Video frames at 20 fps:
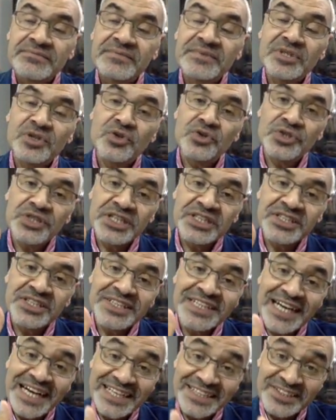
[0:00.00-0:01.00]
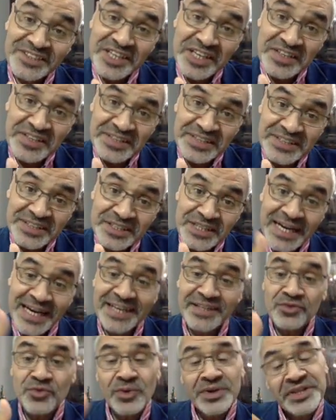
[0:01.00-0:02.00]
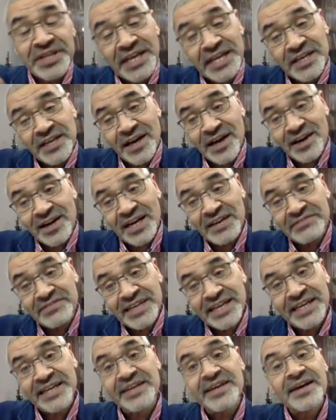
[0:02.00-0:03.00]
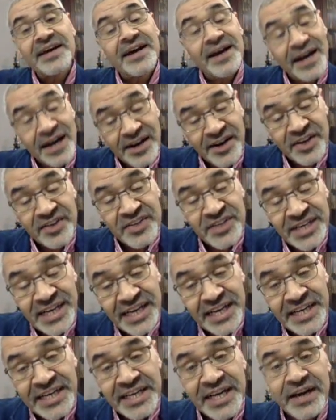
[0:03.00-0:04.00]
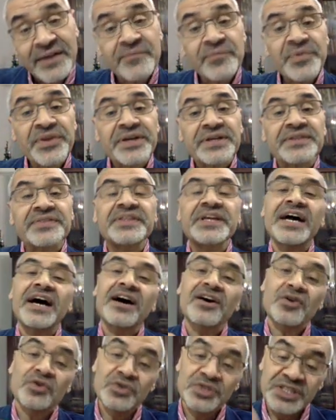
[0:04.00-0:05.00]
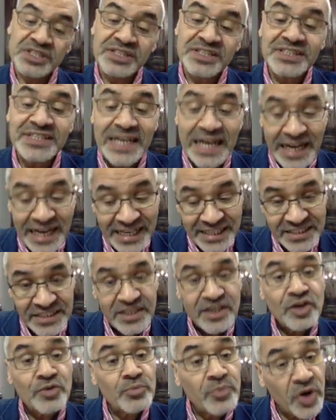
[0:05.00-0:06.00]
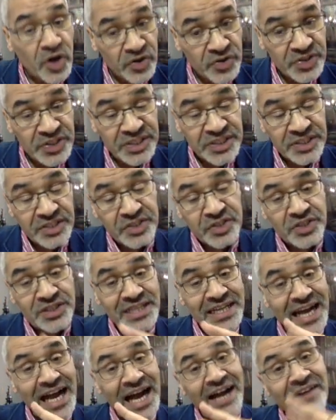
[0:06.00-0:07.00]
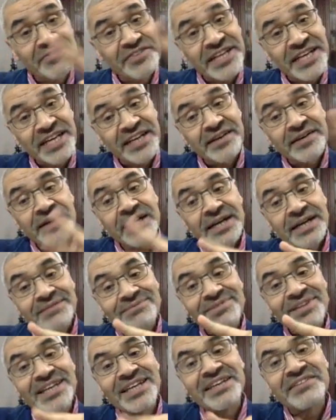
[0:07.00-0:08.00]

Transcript: considered as deaths, and when they arrive in another area, they are considered as births. So they have in the